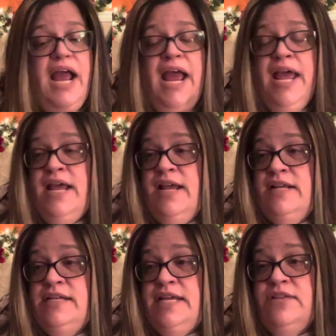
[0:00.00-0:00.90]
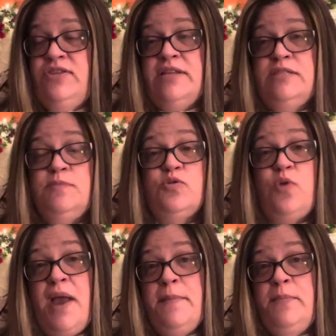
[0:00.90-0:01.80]
And hit that
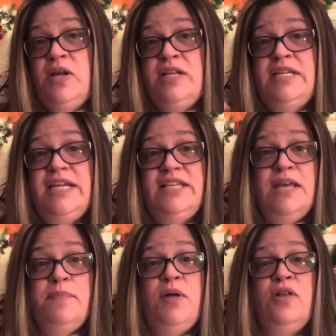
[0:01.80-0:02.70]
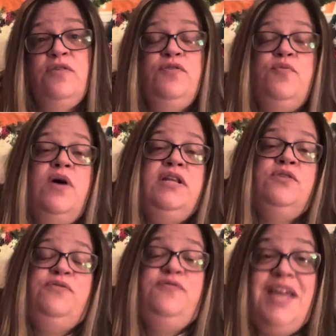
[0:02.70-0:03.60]
subscribe button, hit that bell if you want
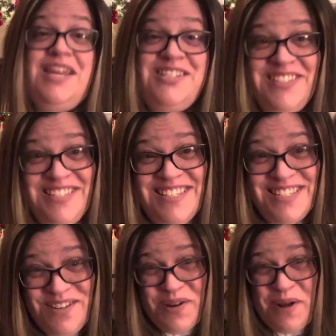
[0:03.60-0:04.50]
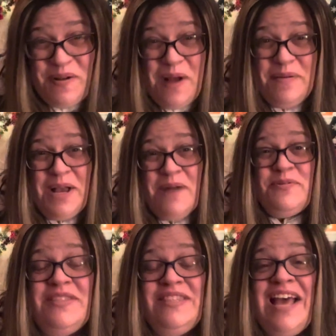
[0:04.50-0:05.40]
notifications to see what I'm coming up
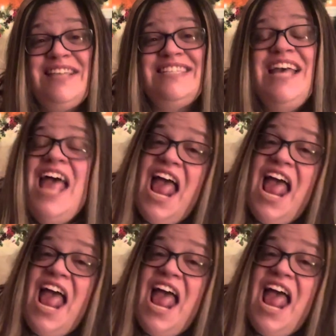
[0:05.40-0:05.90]
next.